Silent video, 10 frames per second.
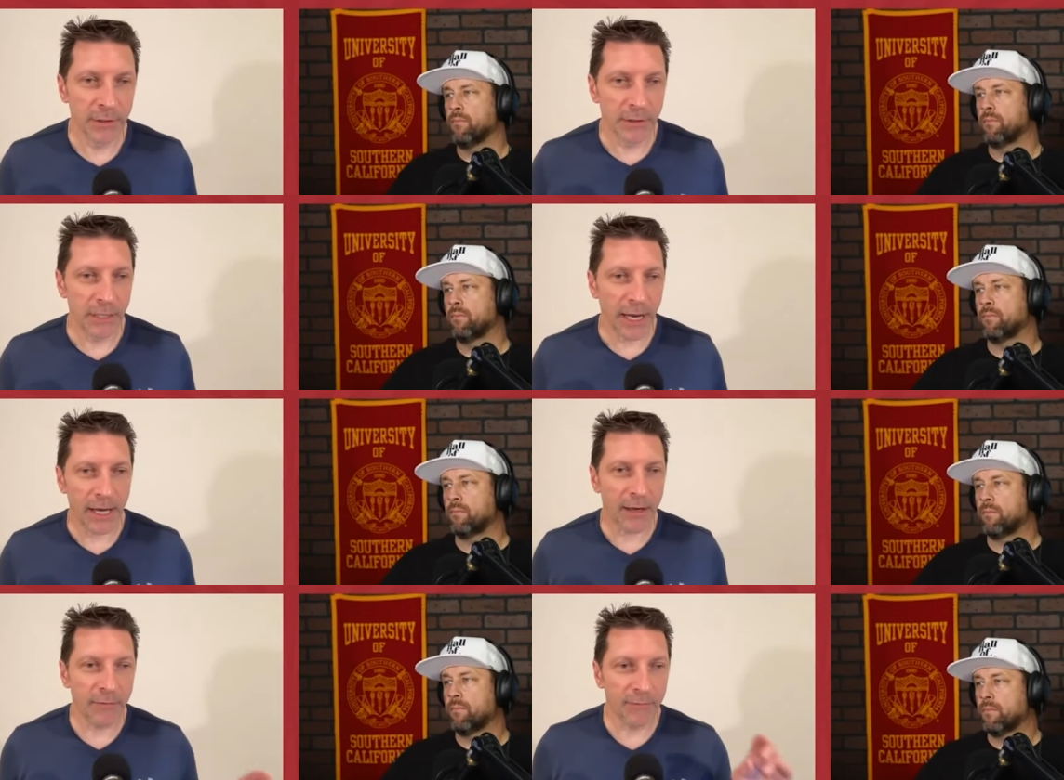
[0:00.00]
Speaker 1: that
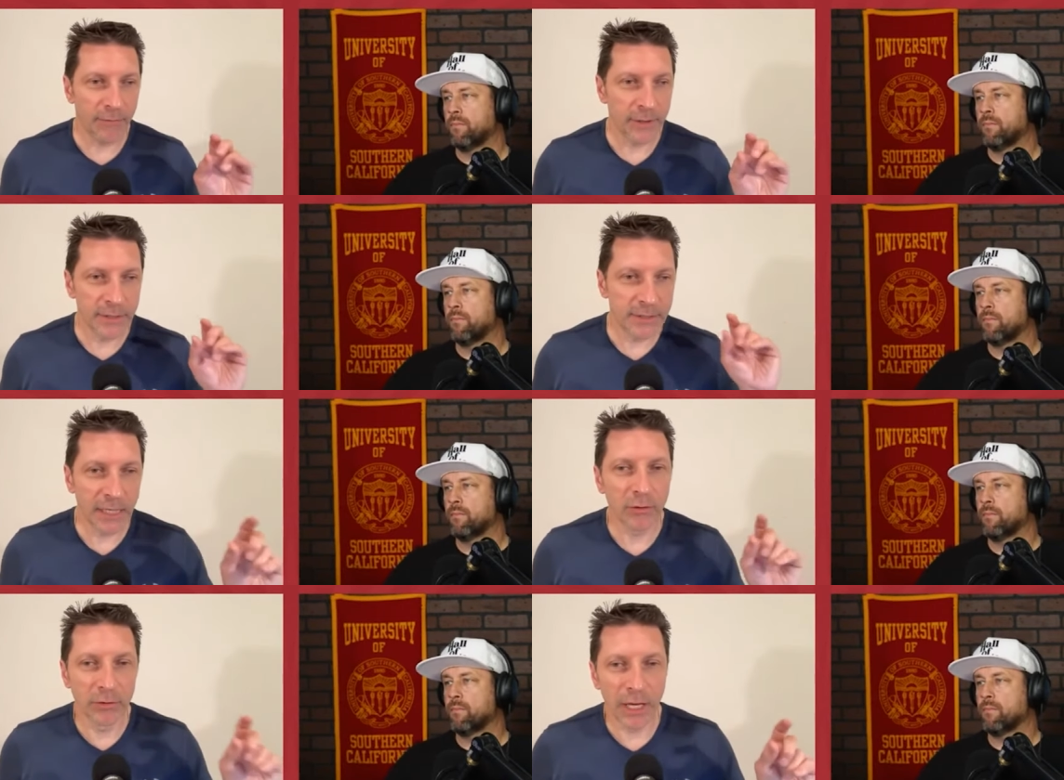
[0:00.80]
have
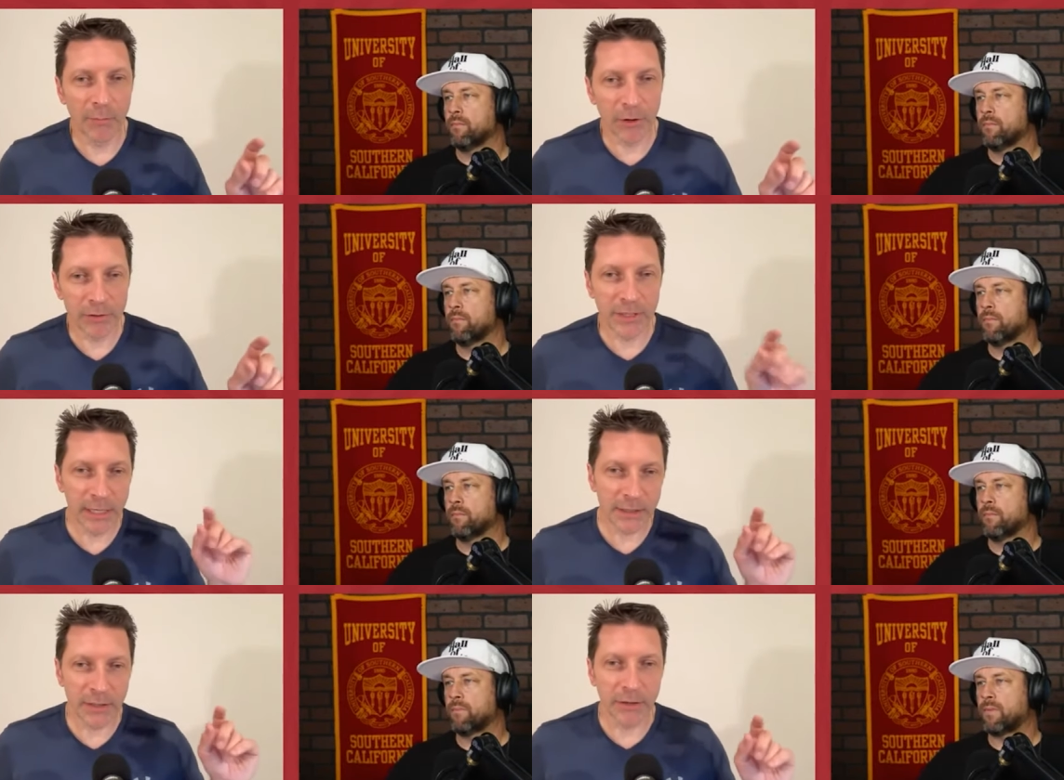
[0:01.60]
single numbers
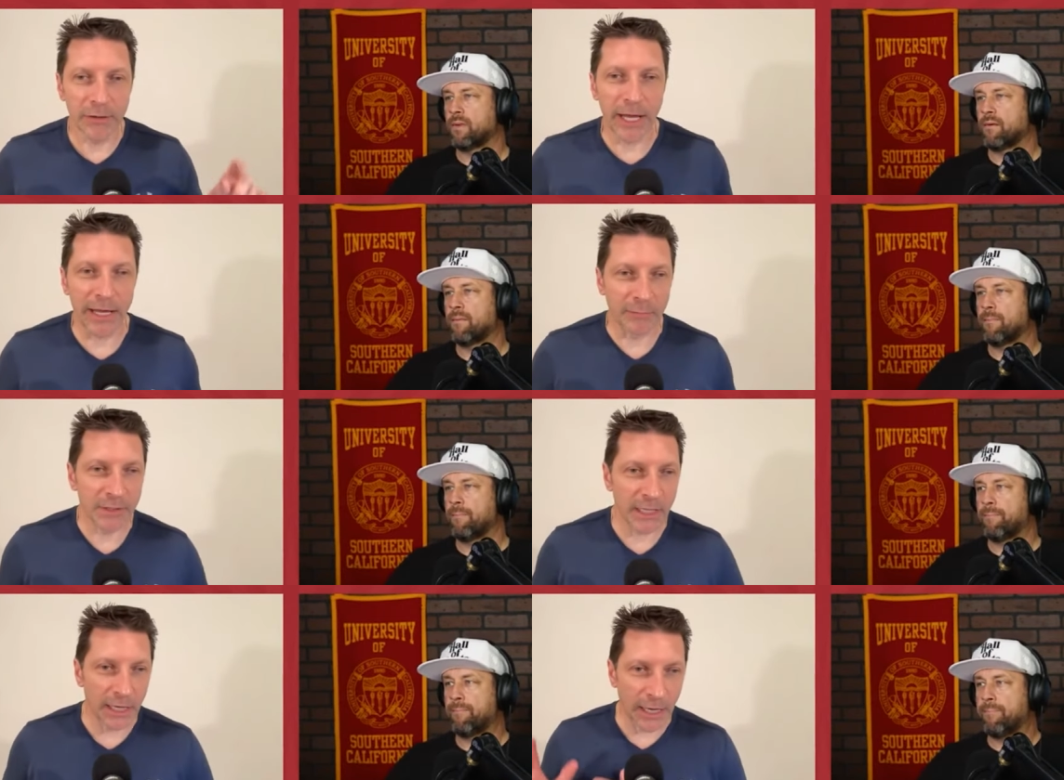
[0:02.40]
next to their
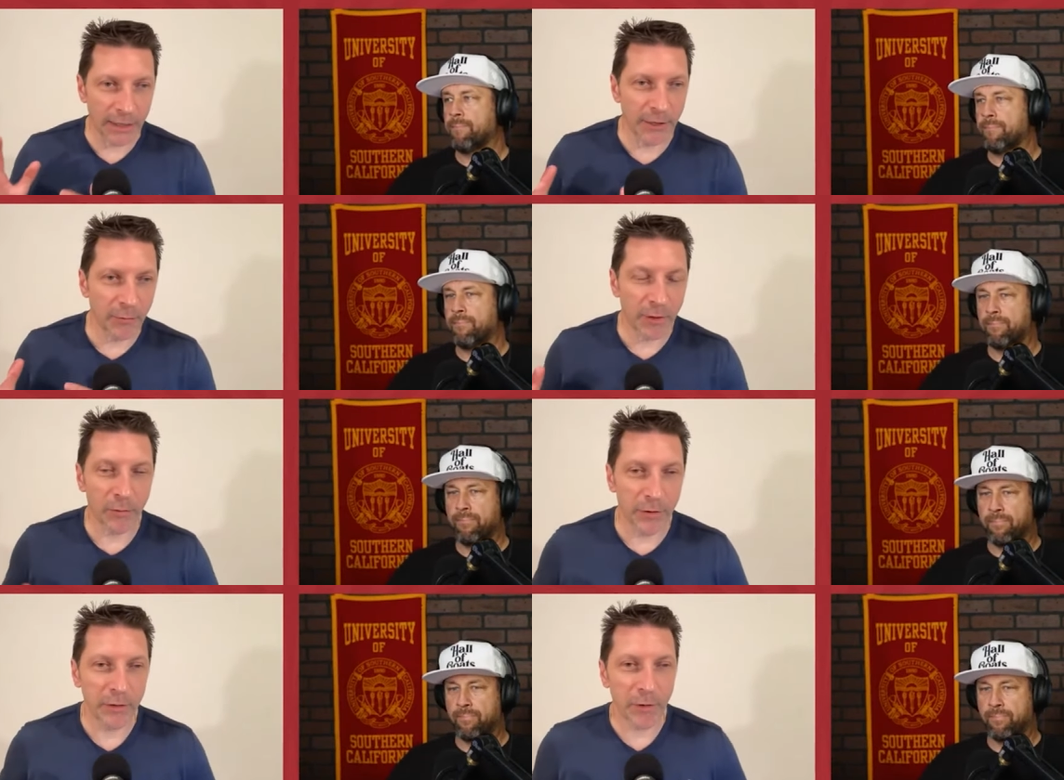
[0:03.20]
names in their
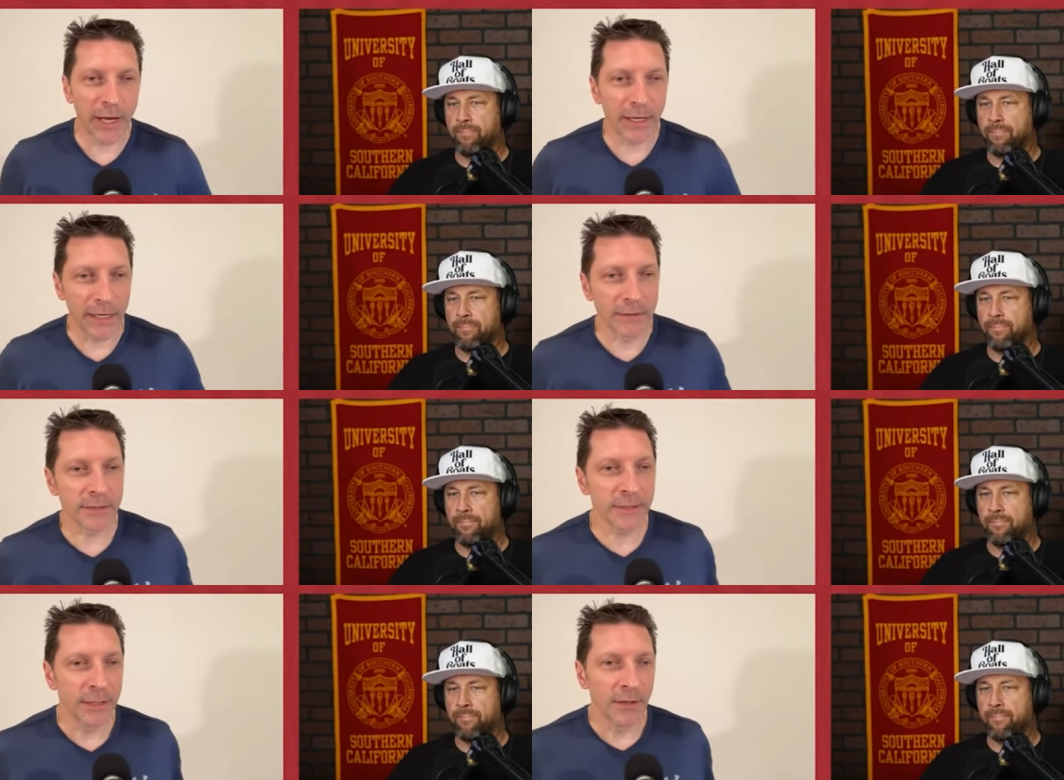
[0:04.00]
recruiting
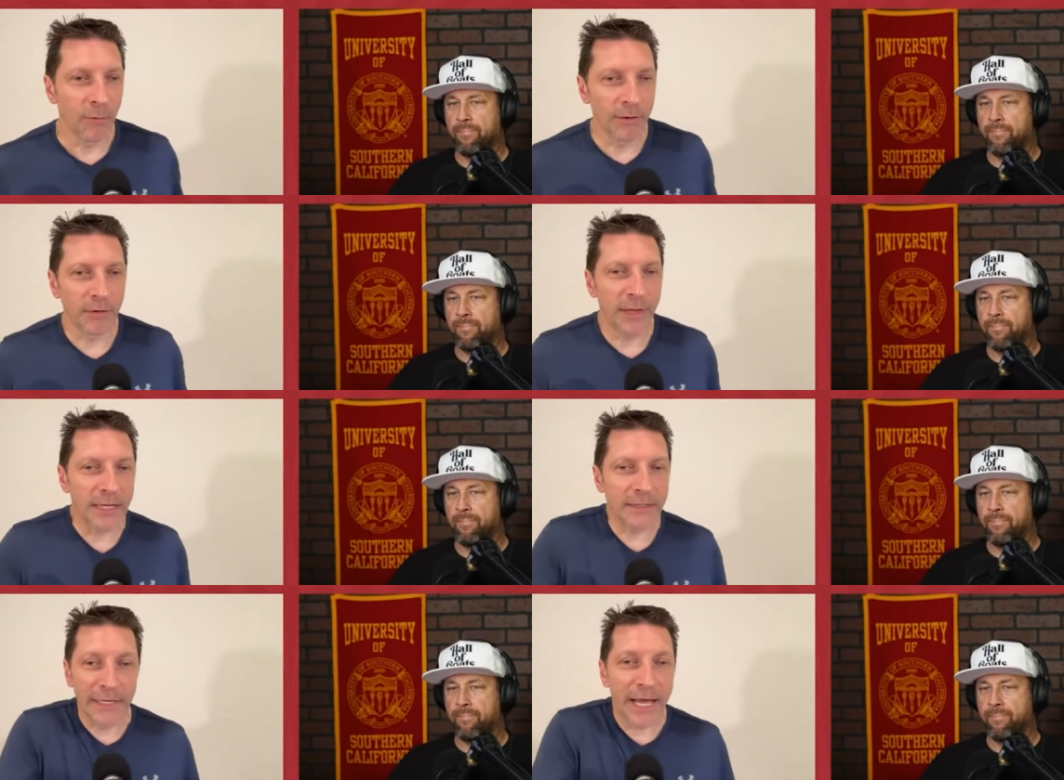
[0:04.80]
rankings, whether
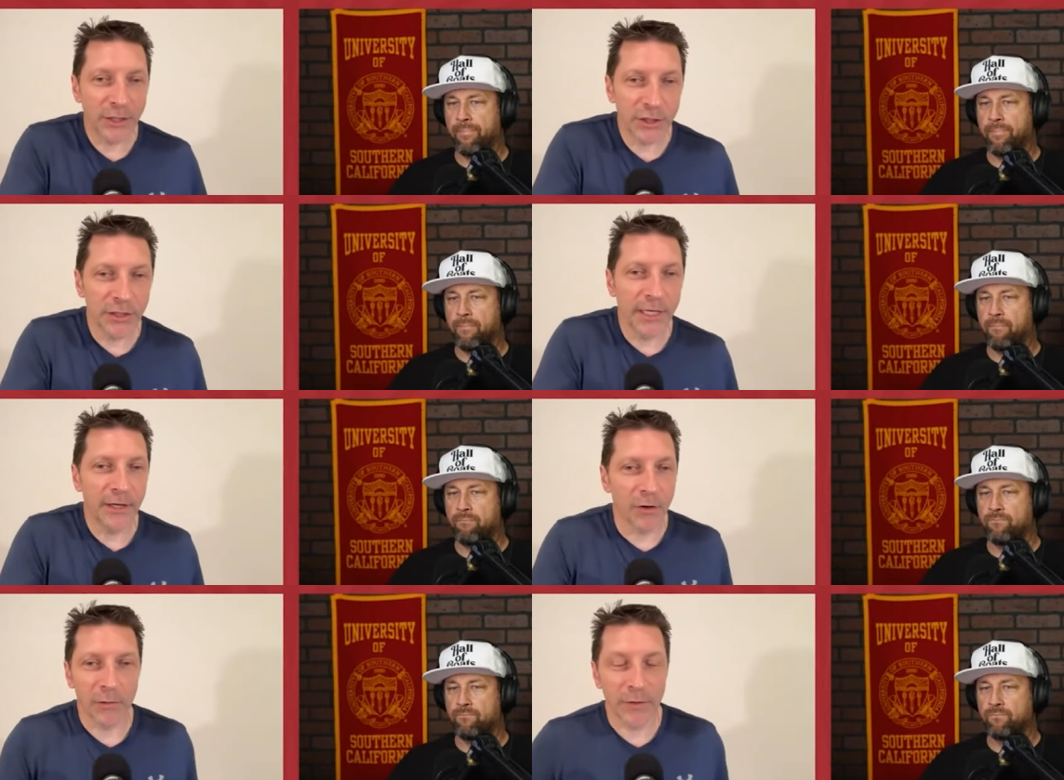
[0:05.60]
that's
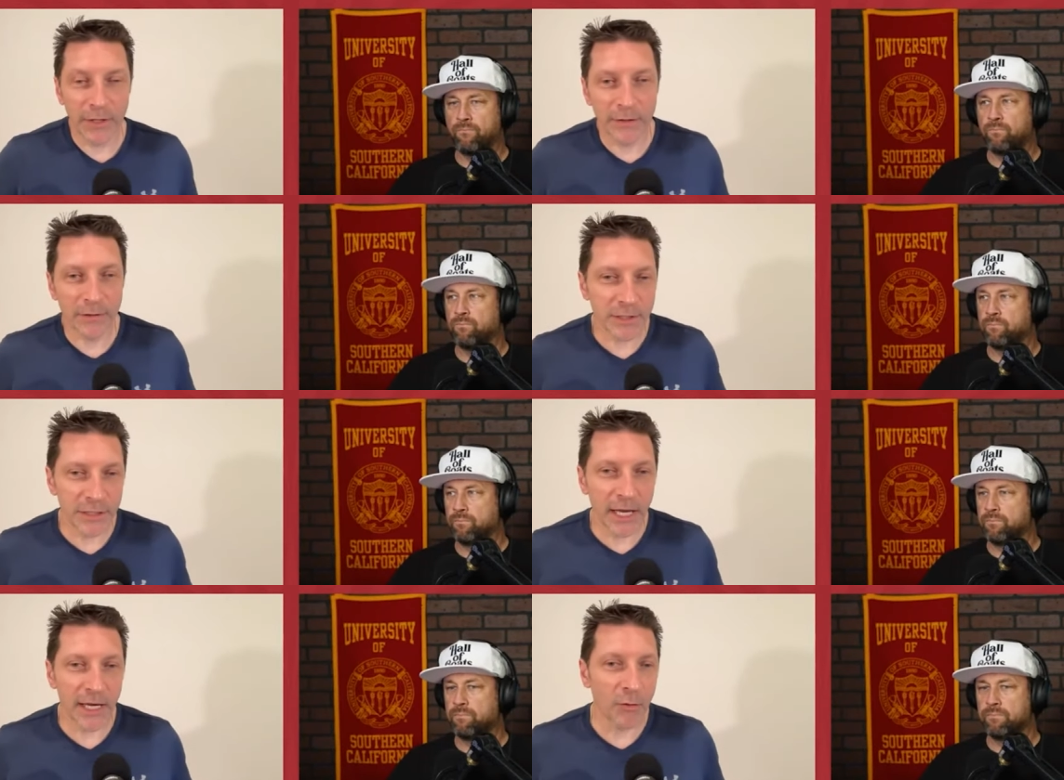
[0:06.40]
nationally or within their
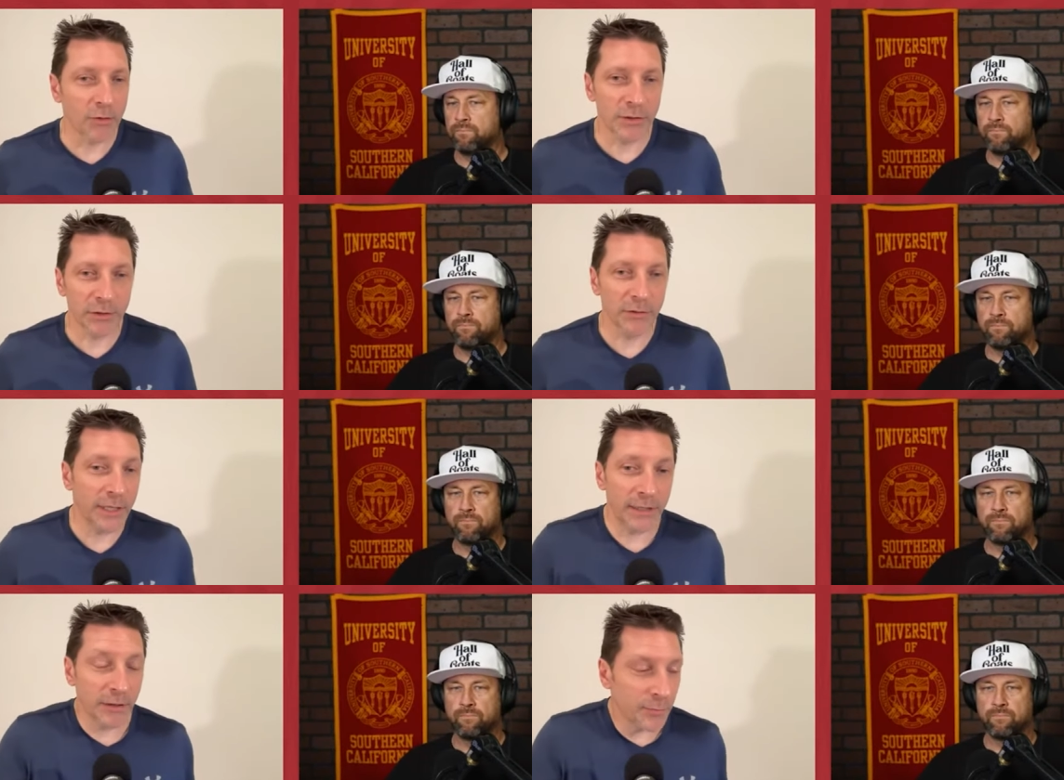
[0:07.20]
state or
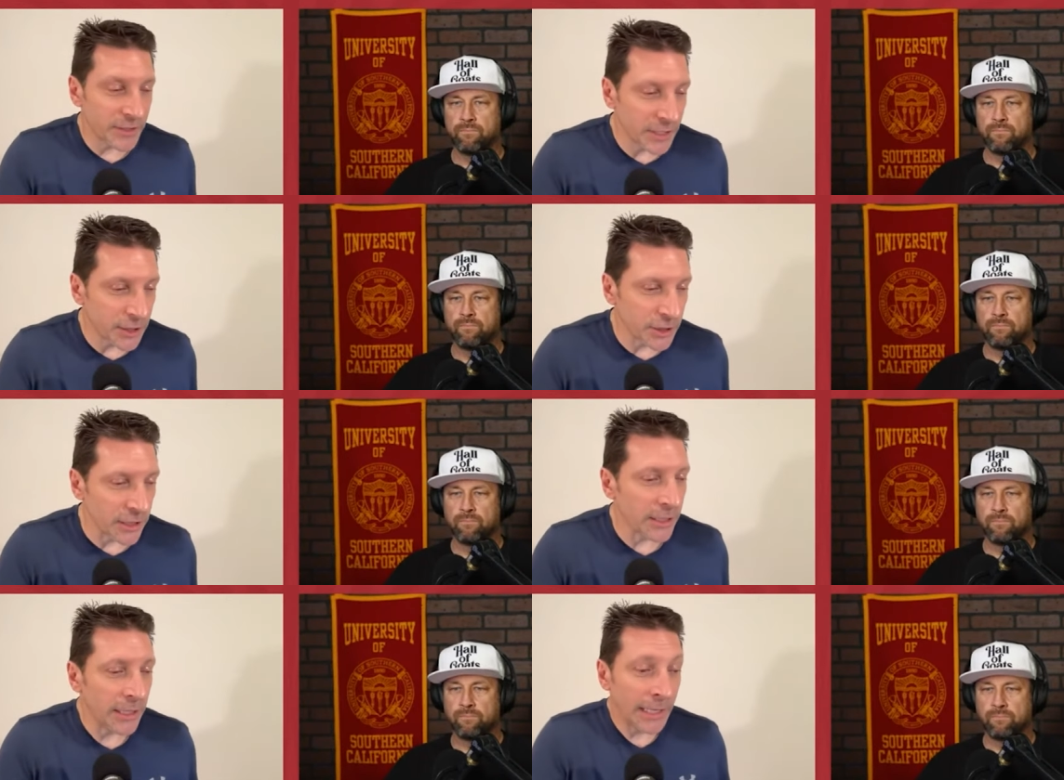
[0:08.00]
certainly at their
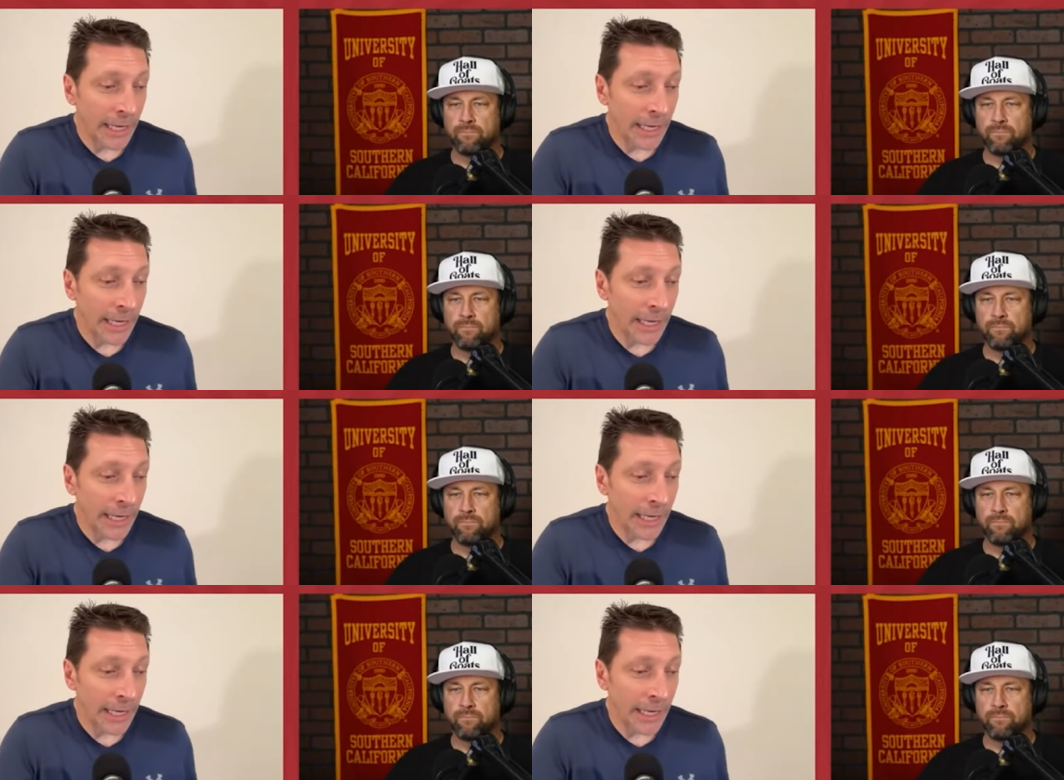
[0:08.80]
position